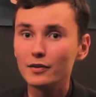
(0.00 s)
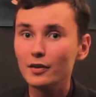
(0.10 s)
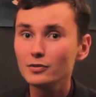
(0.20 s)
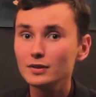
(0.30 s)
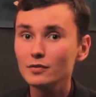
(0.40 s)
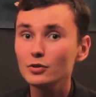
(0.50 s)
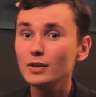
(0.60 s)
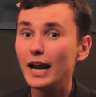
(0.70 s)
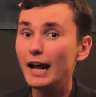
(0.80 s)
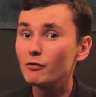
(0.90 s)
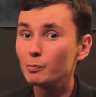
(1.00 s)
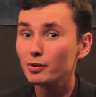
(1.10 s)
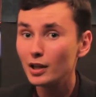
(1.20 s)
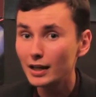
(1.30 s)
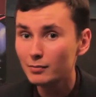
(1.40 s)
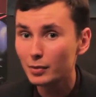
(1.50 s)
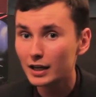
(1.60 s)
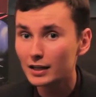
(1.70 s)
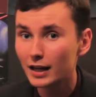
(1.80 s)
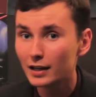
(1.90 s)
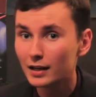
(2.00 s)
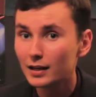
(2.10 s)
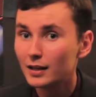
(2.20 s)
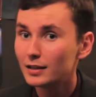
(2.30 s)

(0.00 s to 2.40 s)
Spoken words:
for those of you that haven't played Bayonetta,